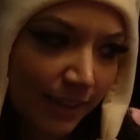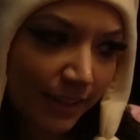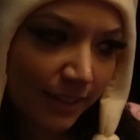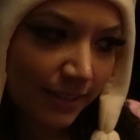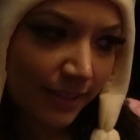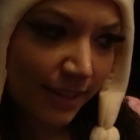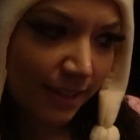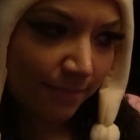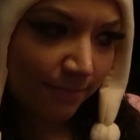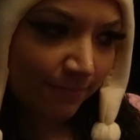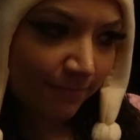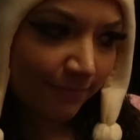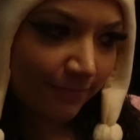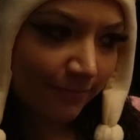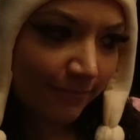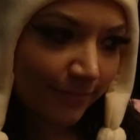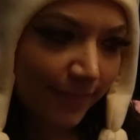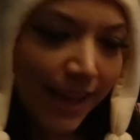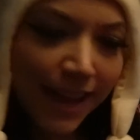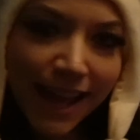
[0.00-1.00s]
See?
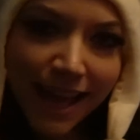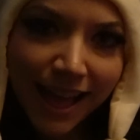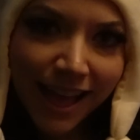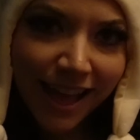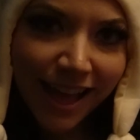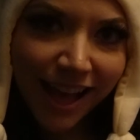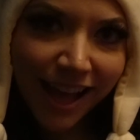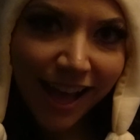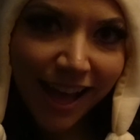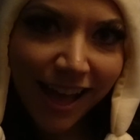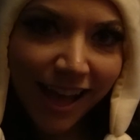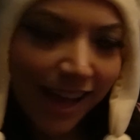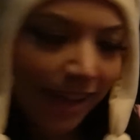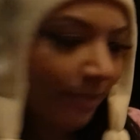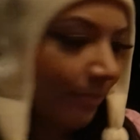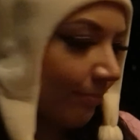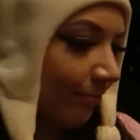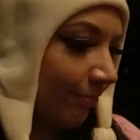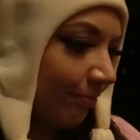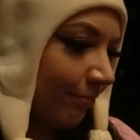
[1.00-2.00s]
Ta-da!
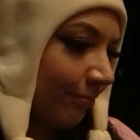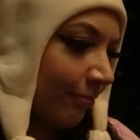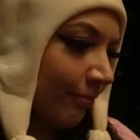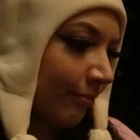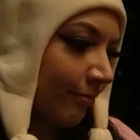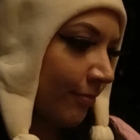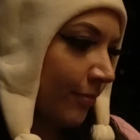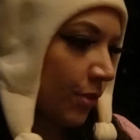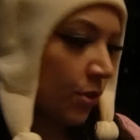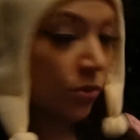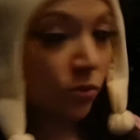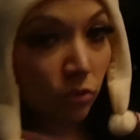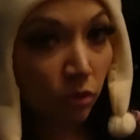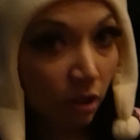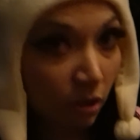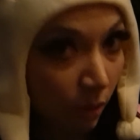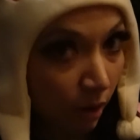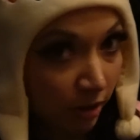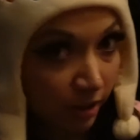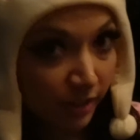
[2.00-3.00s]
So
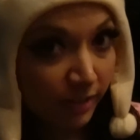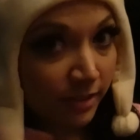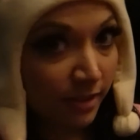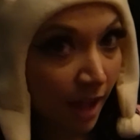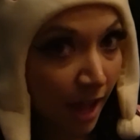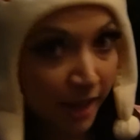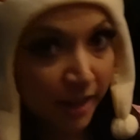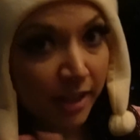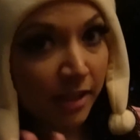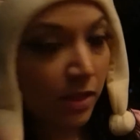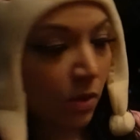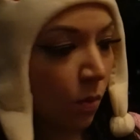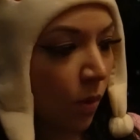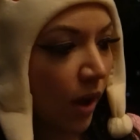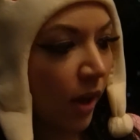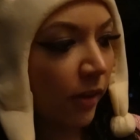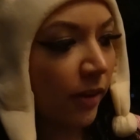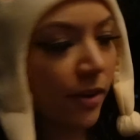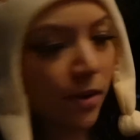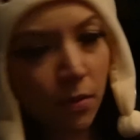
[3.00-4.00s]
Zoroark is not in the
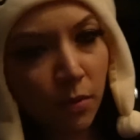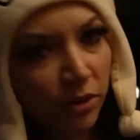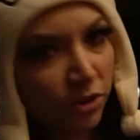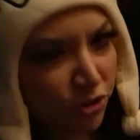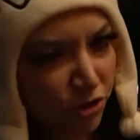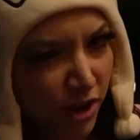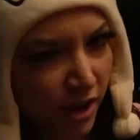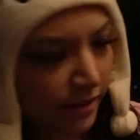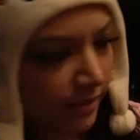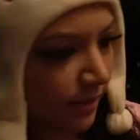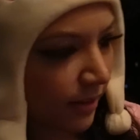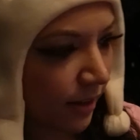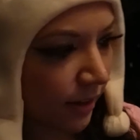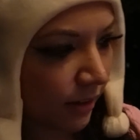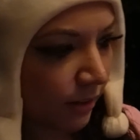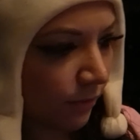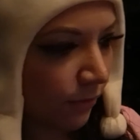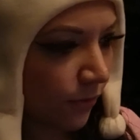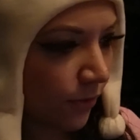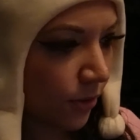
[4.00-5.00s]
wild. I don't want you guys to get
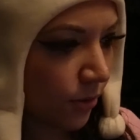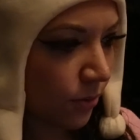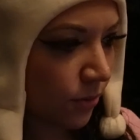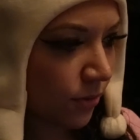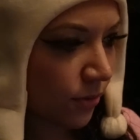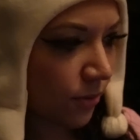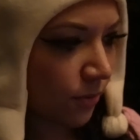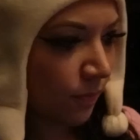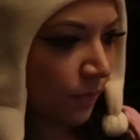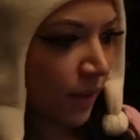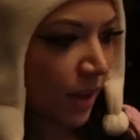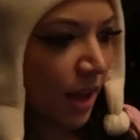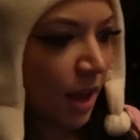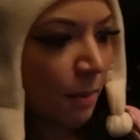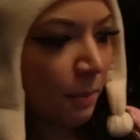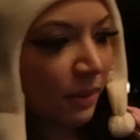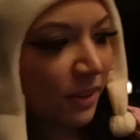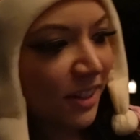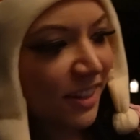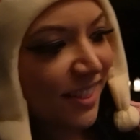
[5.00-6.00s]
confused.
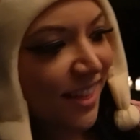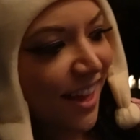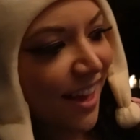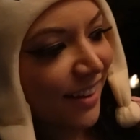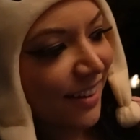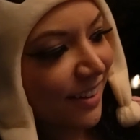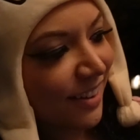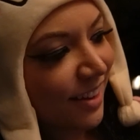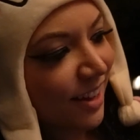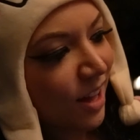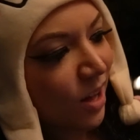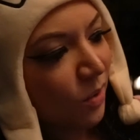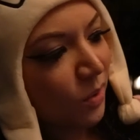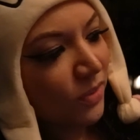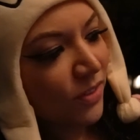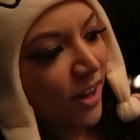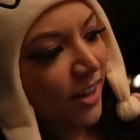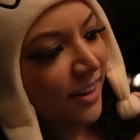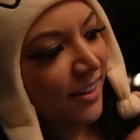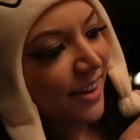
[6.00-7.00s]
But look at that.
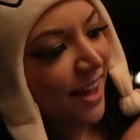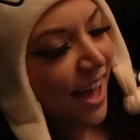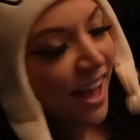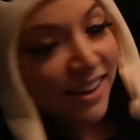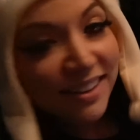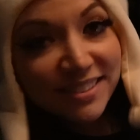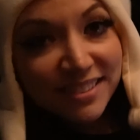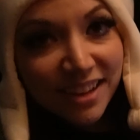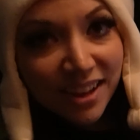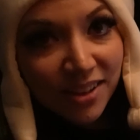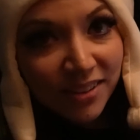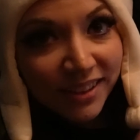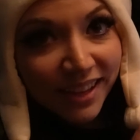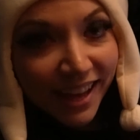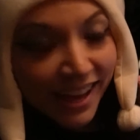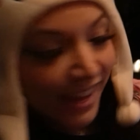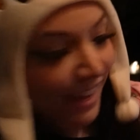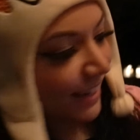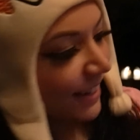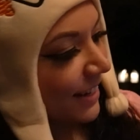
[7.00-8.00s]
We've got an XL
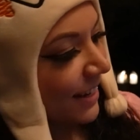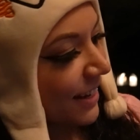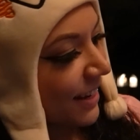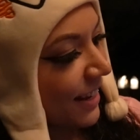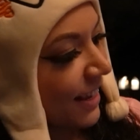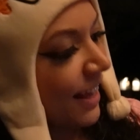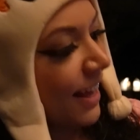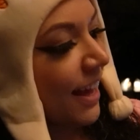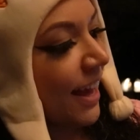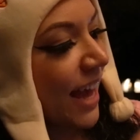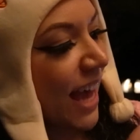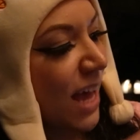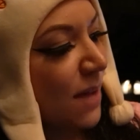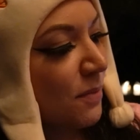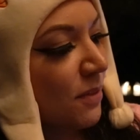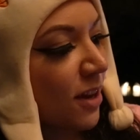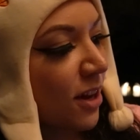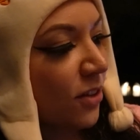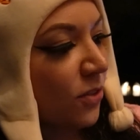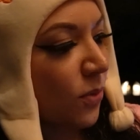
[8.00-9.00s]
candy and
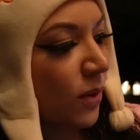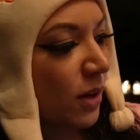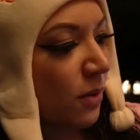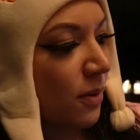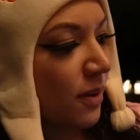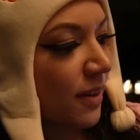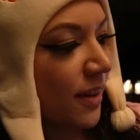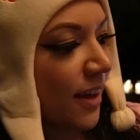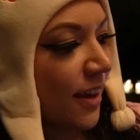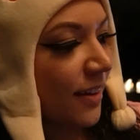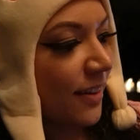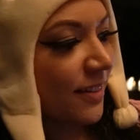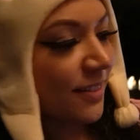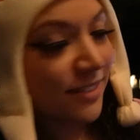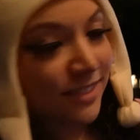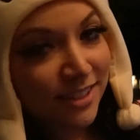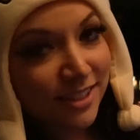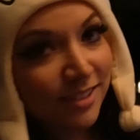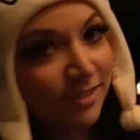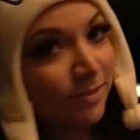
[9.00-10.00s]
we've got 21 candies.
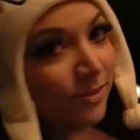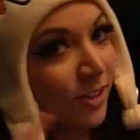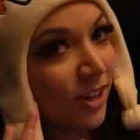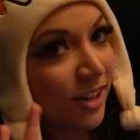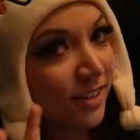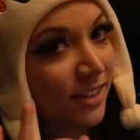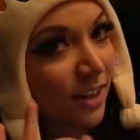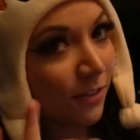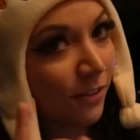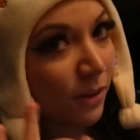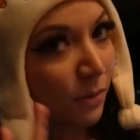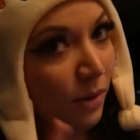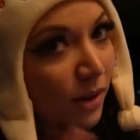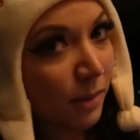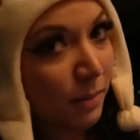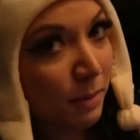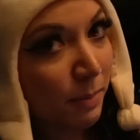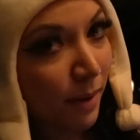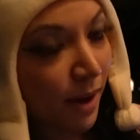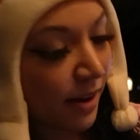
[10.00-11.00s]
See, you guys definitely want
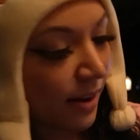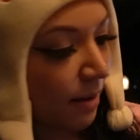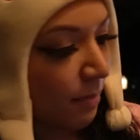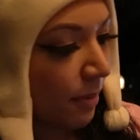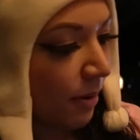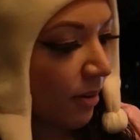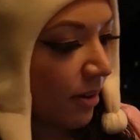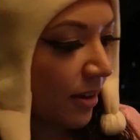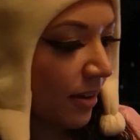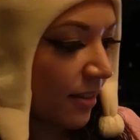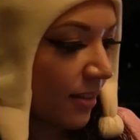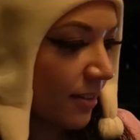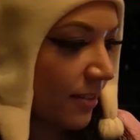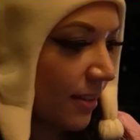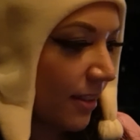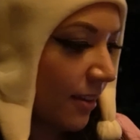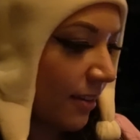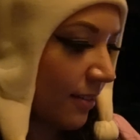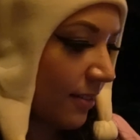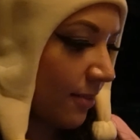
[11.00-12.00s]
to be pineapple berrying these
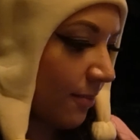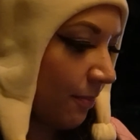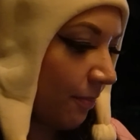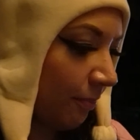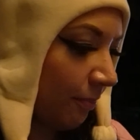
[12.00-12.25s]
things.